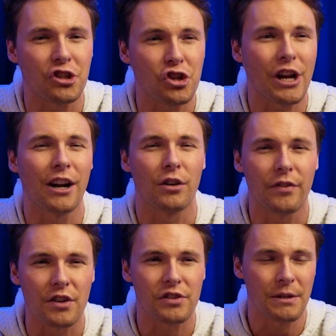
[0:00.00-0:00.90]
shared
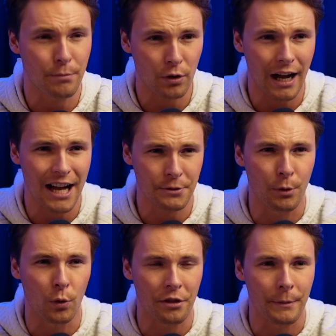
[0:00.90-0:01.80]
the simple
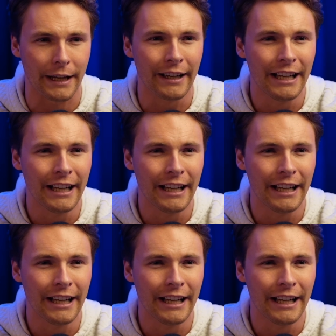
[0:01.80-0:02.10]
gospel with me.